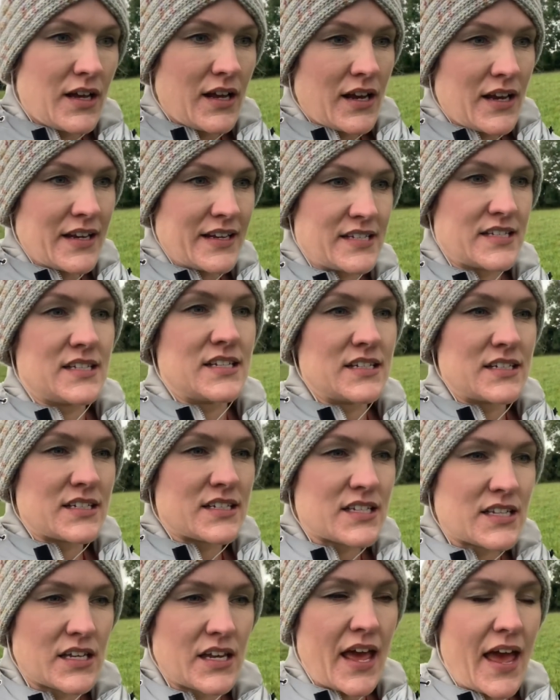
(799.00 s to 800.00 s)
listen
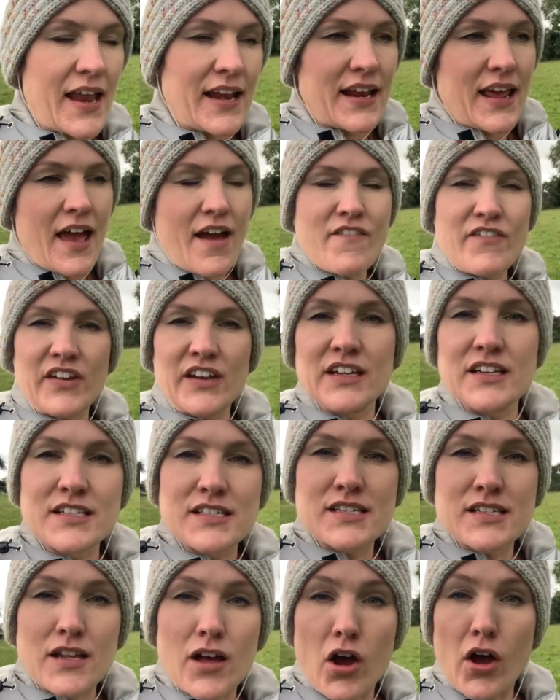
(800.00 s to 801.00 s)
to any heaviness
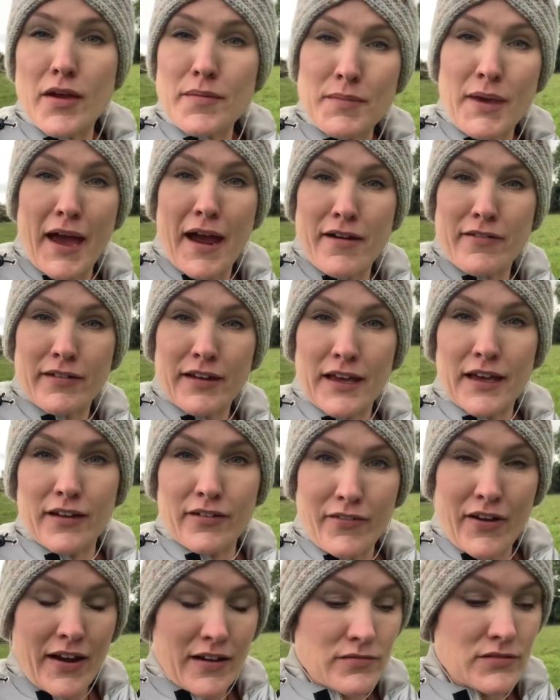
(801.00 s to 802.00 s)
that I'm carrying
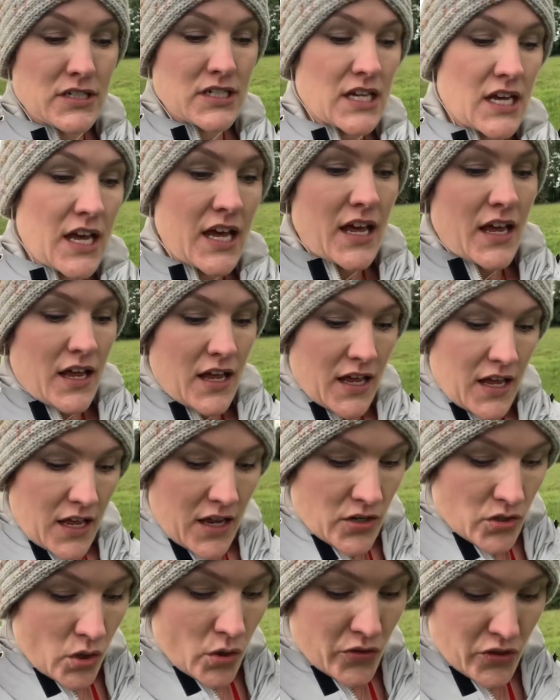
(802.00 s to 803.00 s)
around.
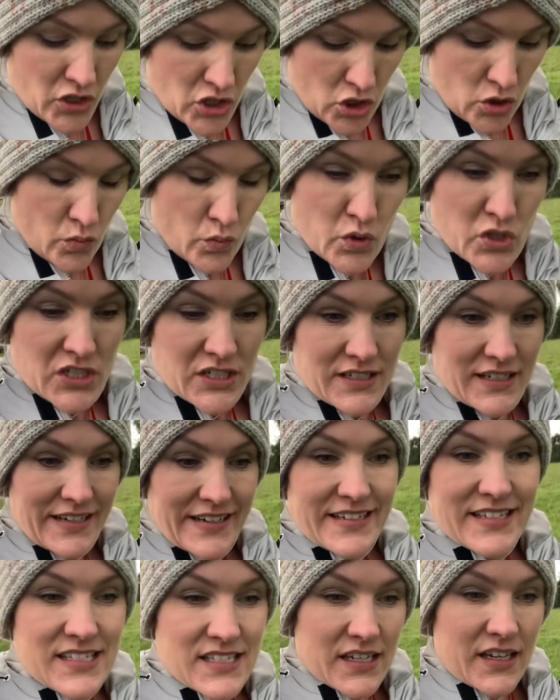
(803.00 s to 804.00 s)
Not that you wouldn't
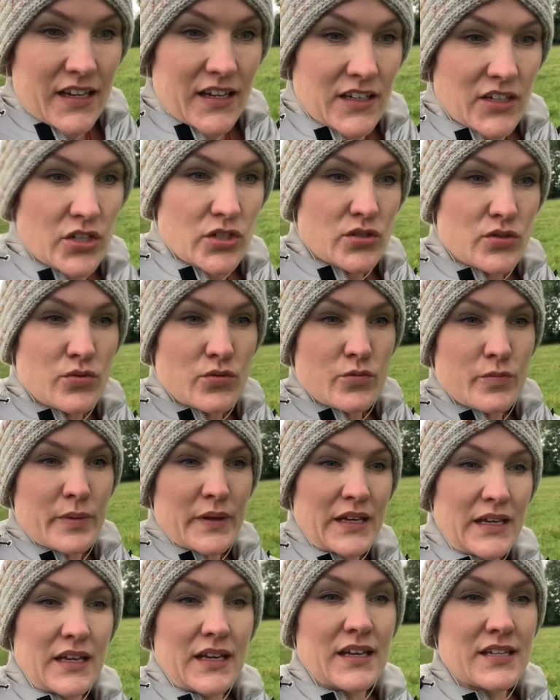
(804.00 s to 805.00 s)
listen, you'd all
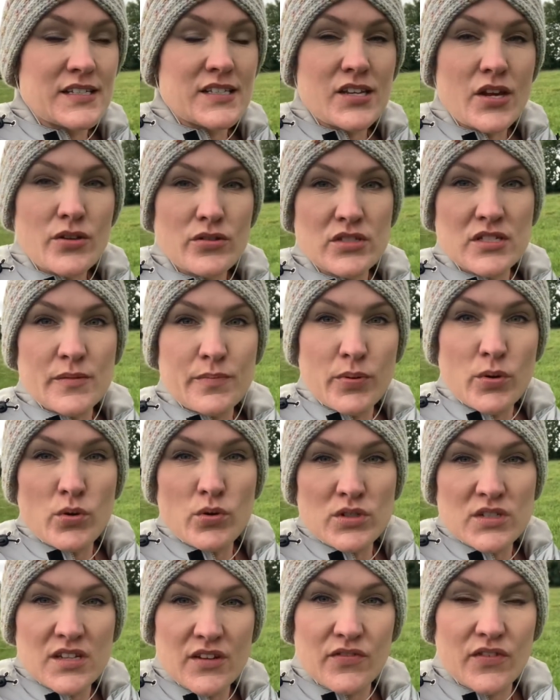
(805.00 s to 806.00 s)
be so
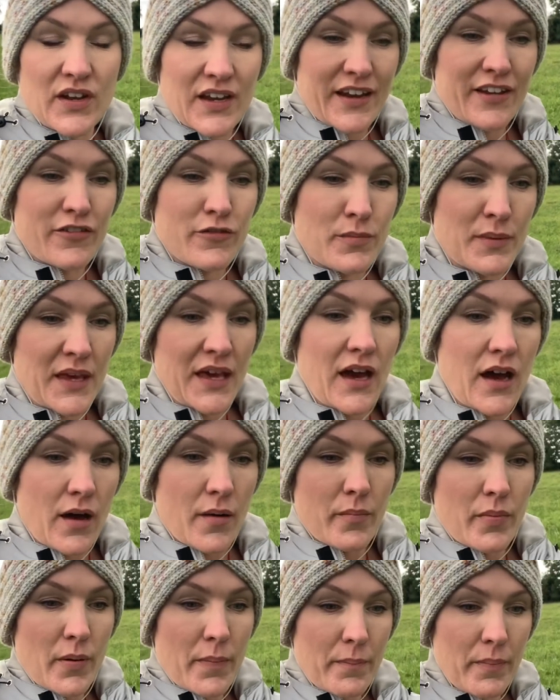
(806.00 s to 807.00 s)
supportive and lift me
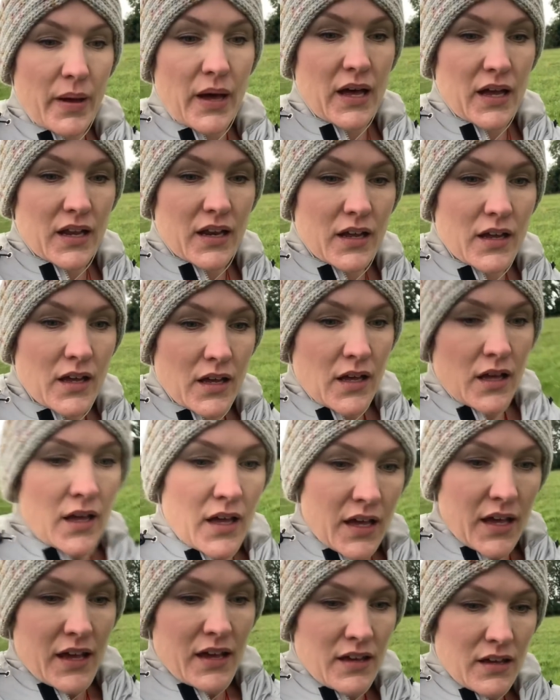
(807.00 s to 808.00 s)
up, but
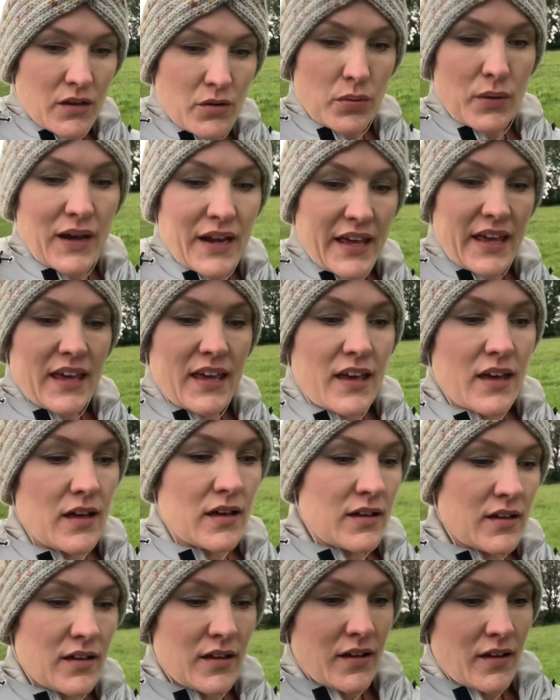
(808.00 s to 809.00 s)
equally
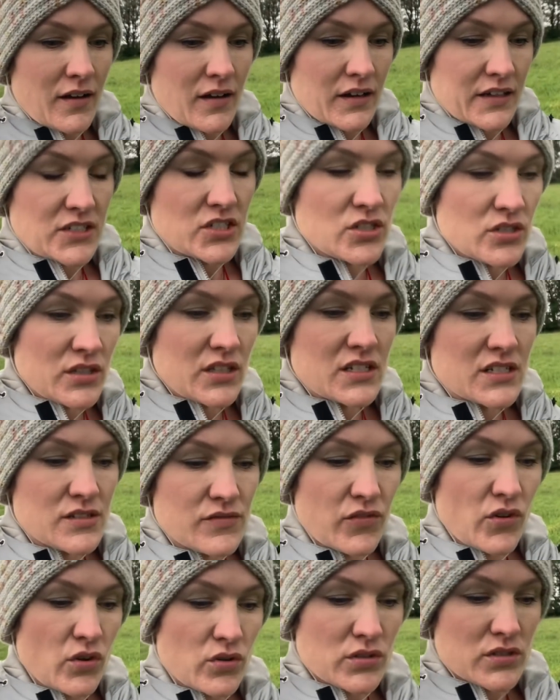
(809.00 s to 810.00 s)
I do these
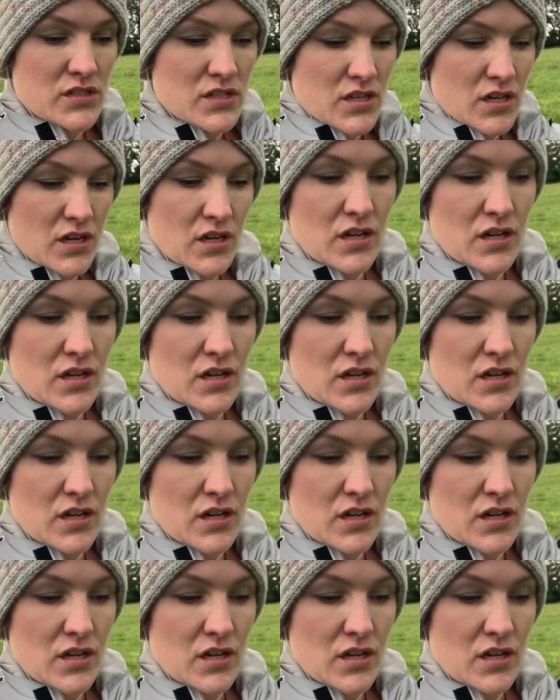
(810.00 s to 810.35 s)
vlogs